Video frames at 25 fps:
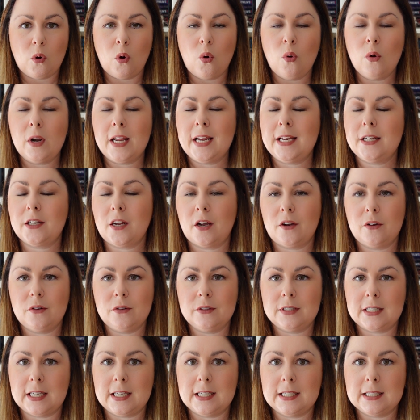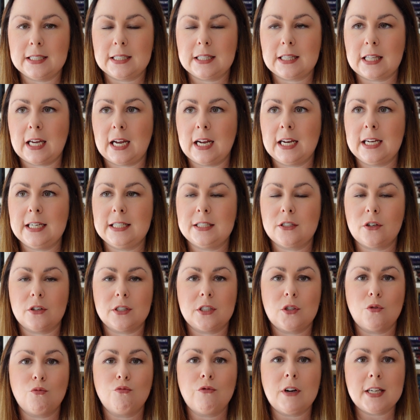all he knows is that he starts
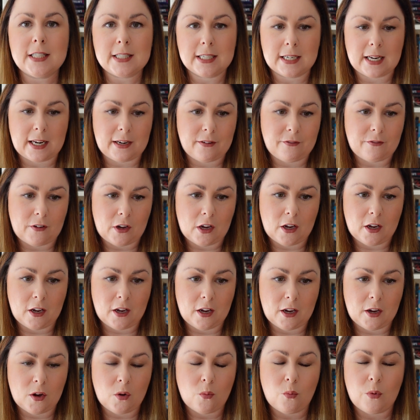to resonate for her,